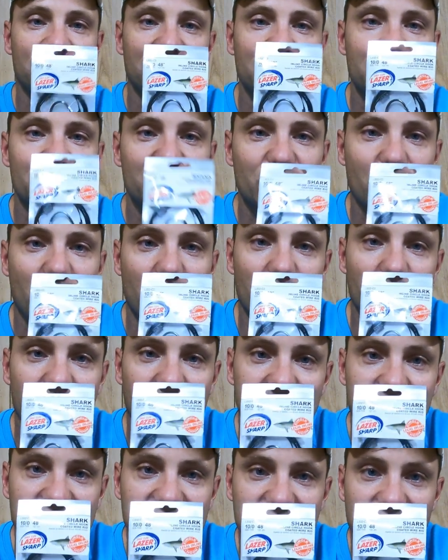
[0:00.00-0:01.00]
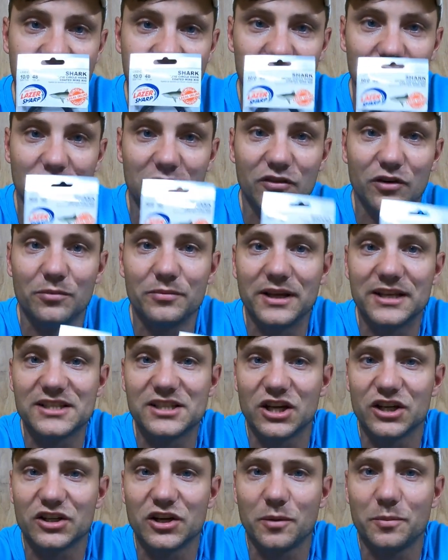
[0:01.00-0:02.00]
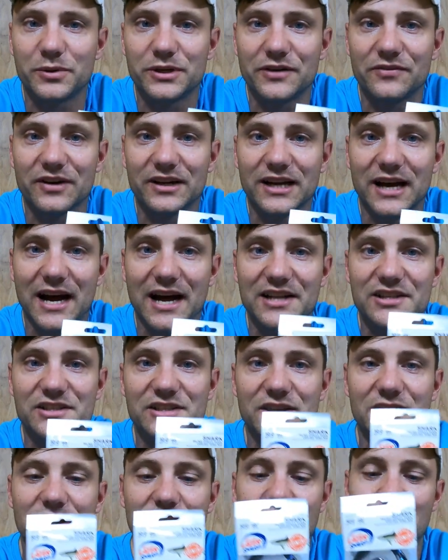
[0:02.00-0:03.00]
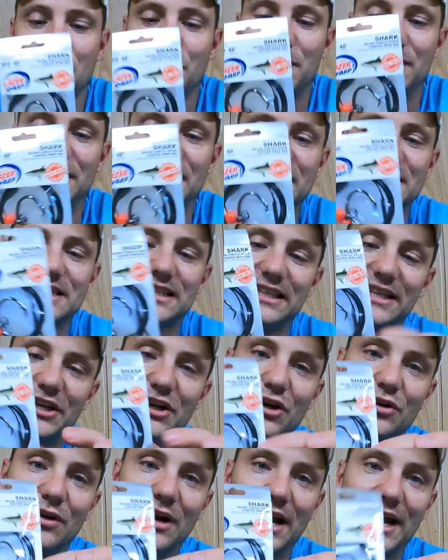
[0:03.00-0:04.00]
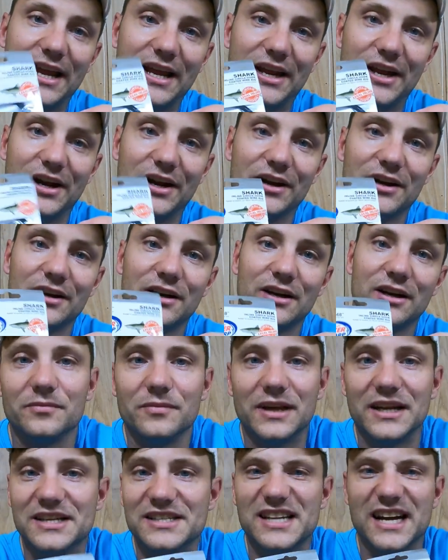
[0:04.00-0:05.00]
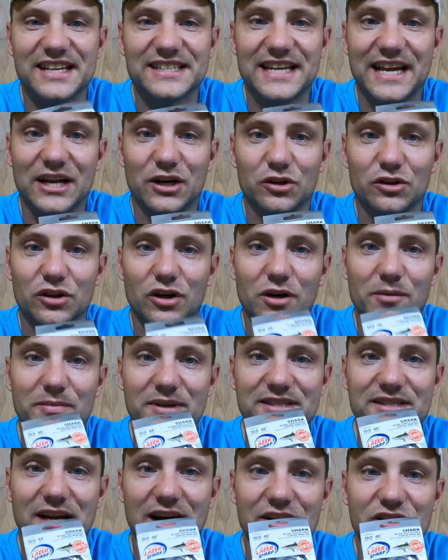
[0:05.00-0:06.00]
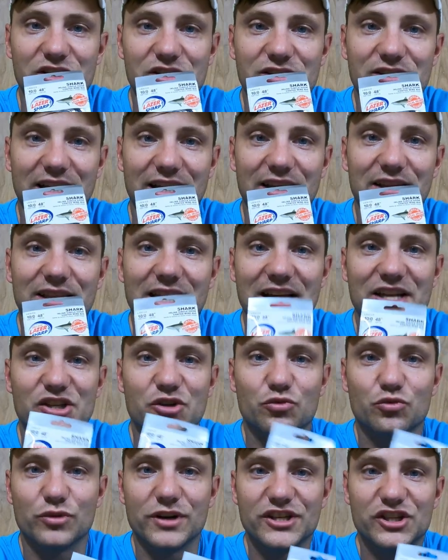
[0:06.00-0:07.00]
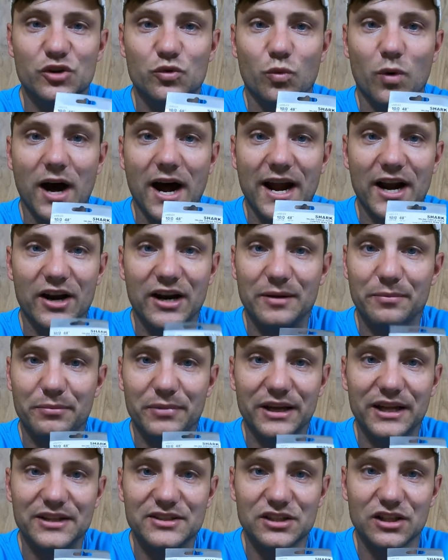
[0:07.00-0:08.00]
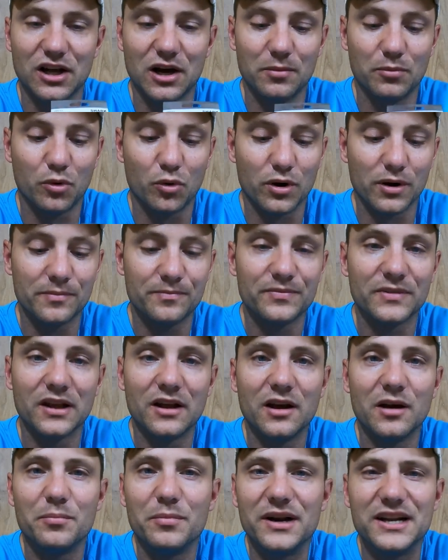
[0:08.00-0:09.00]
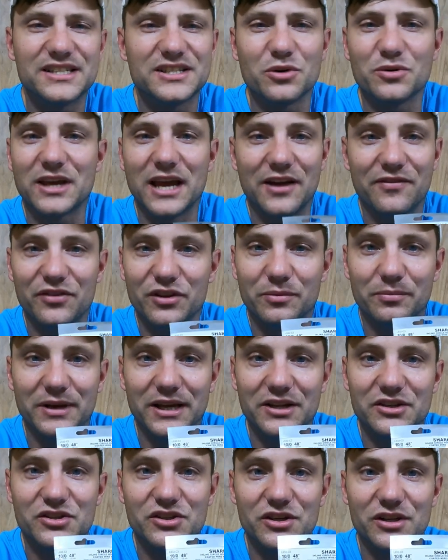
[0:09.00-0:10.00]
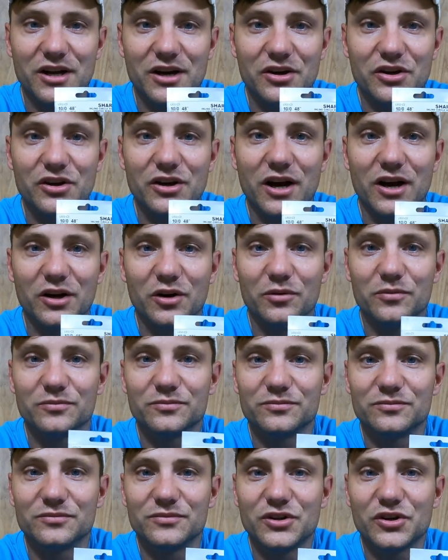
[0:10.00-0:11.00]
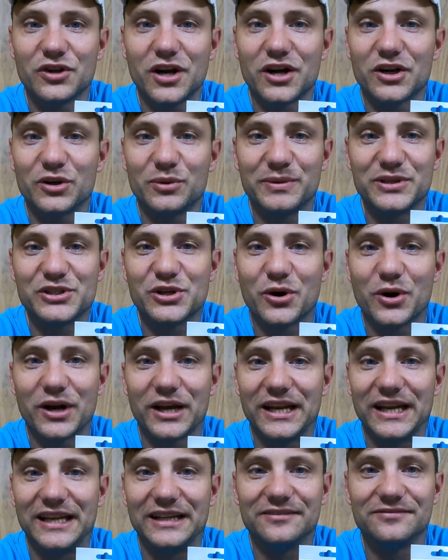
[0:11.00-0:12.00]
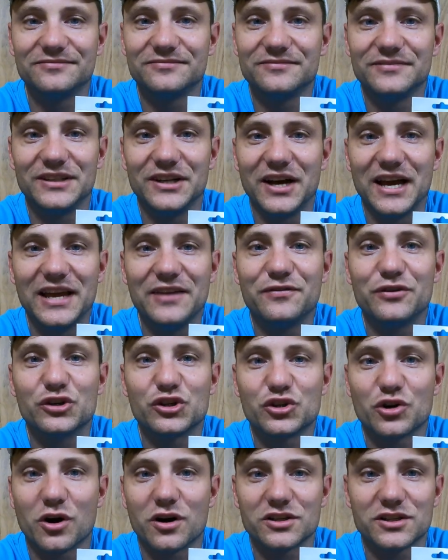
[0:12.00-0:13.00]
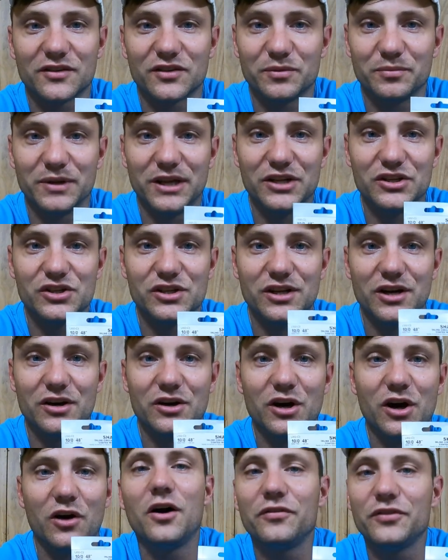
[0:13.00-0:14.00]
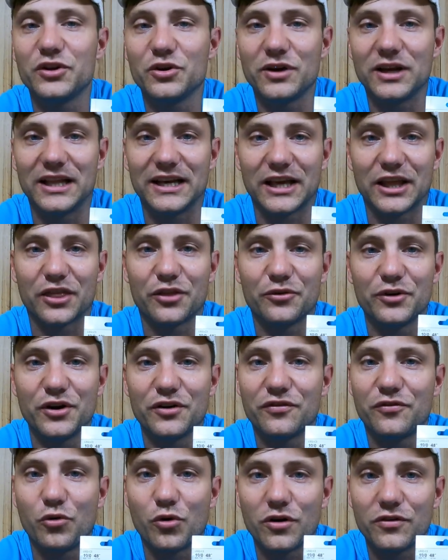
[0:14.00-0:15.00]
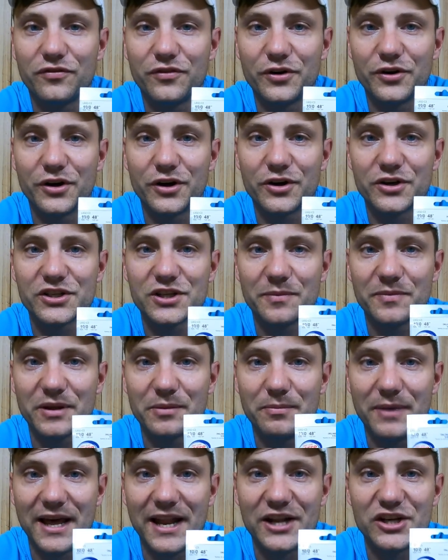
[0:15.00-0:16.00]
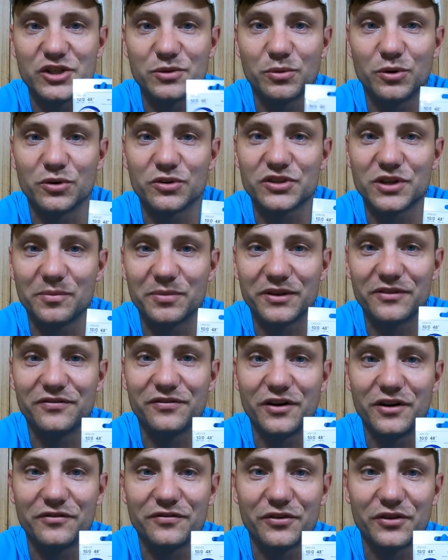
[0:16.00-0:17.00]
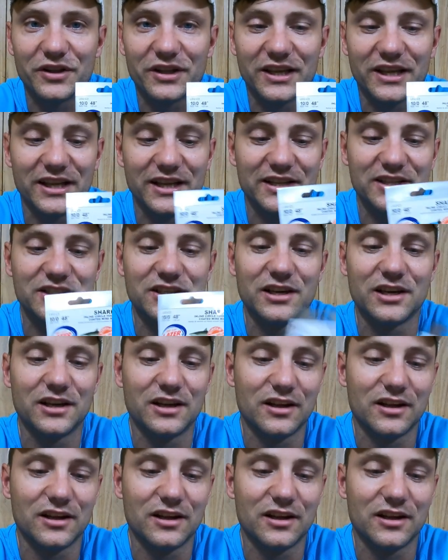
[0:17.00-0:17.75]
these shark rigs. I love them. They sell a couple different kinds. But this leader right here, it does not tangle up. It's not just like that rigid wire. It bends a lot more. But it's okay for the beach. You know, you're not going to be targeting 8-foot sharks off the beach. You know, hopefully you get like a 3 or 4 footer, something manageable, something fun for the kids.